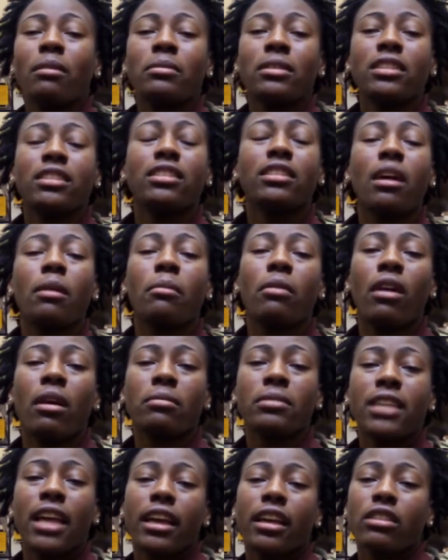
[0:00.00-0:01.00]
This summer
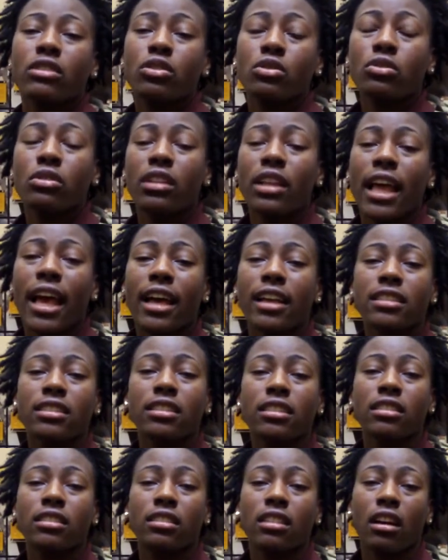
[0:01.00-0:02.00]
I'm taking two
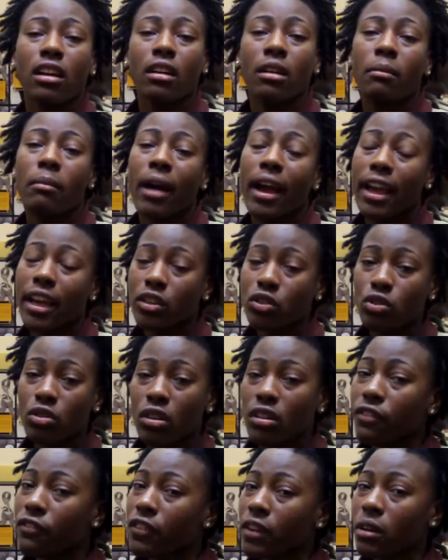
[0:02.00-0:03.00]
classes, my
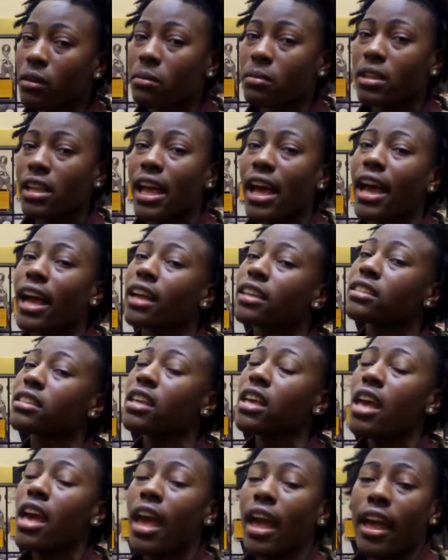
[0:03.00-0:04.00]
intro to film class
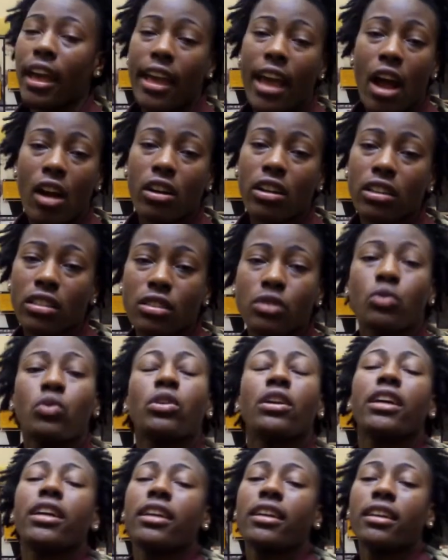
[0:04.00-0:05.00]
and calculus
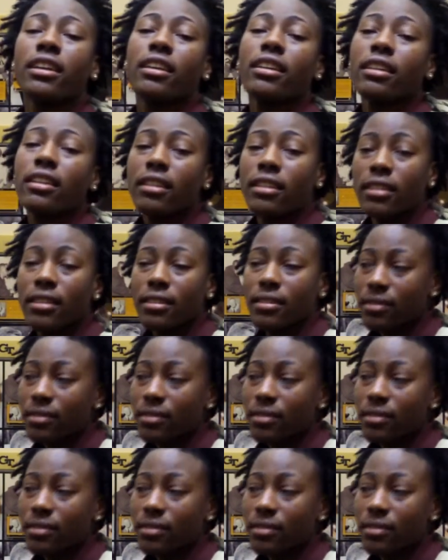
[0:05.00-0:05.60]
one.